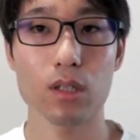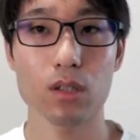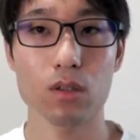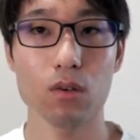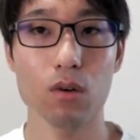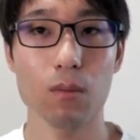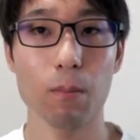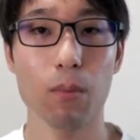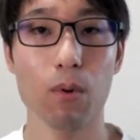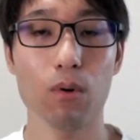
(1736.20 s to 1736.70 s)

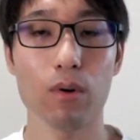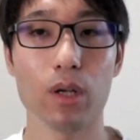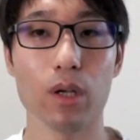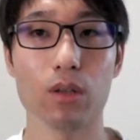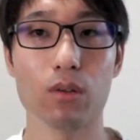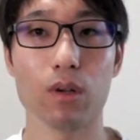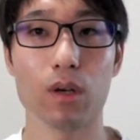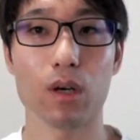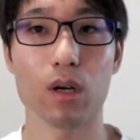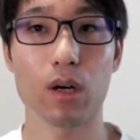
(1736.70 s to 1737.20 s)
Another
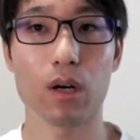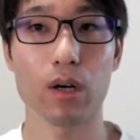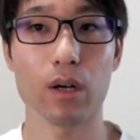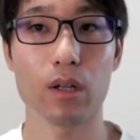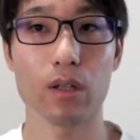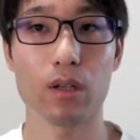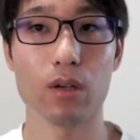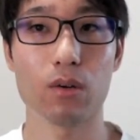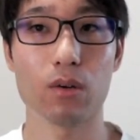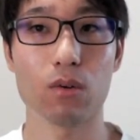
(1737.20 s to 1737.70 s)
challenge was to
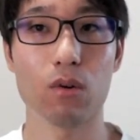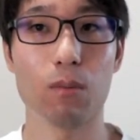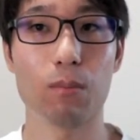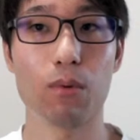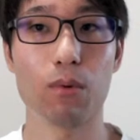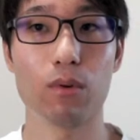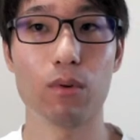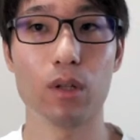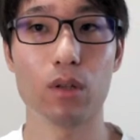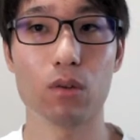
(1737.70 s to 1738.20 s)

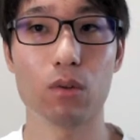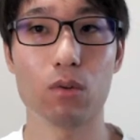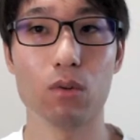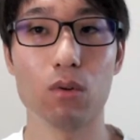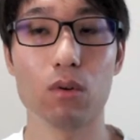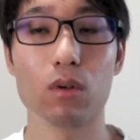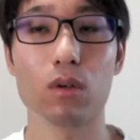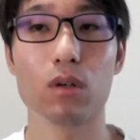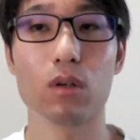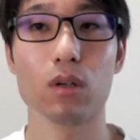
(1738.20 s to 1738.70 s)
rewrite
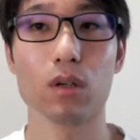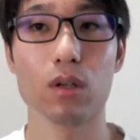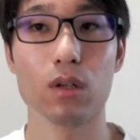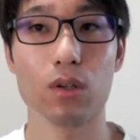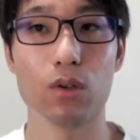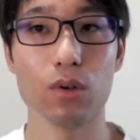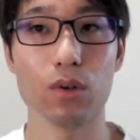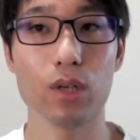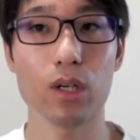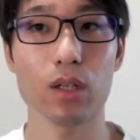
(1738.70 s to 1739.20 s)
components
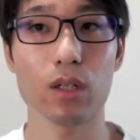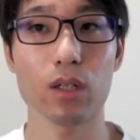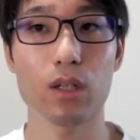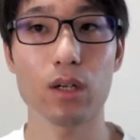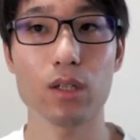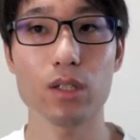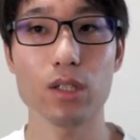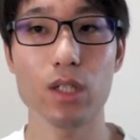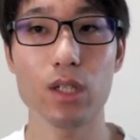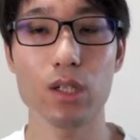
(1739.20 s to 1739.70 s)
written in
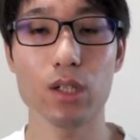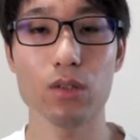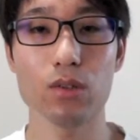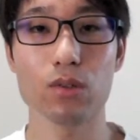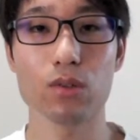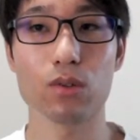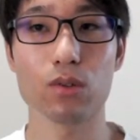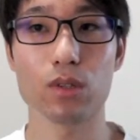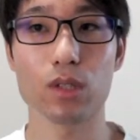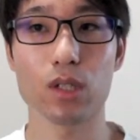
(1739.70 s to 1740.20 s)
class
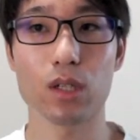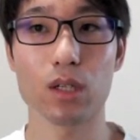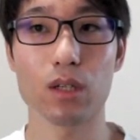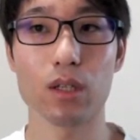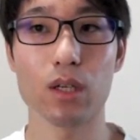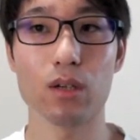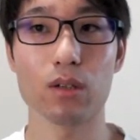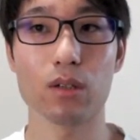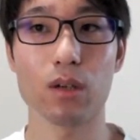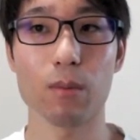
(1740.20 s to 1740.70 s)
component
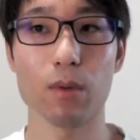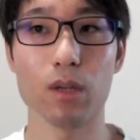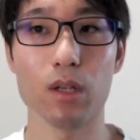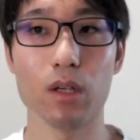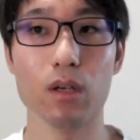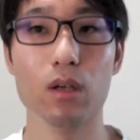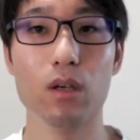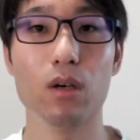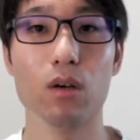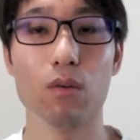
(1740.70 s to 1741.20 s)
with
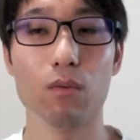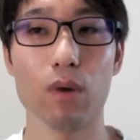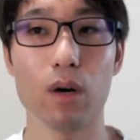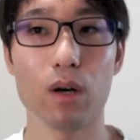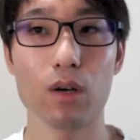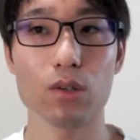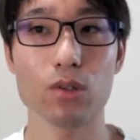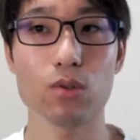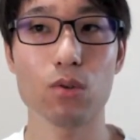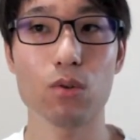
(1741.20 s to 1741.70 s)
function
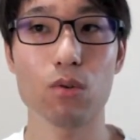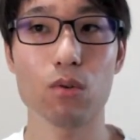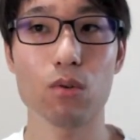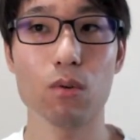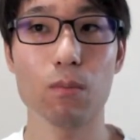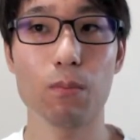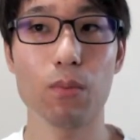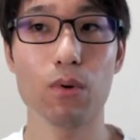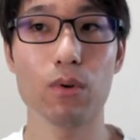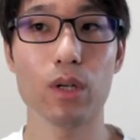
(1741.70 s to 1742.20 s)
component
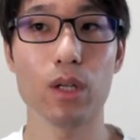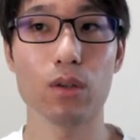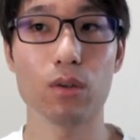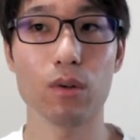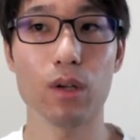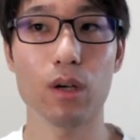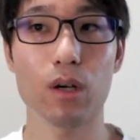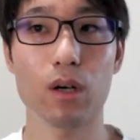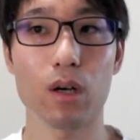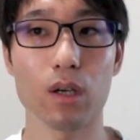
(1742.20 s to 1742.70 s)
in order
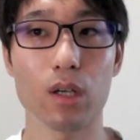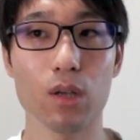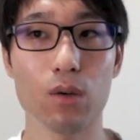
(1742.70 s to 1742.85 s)
to use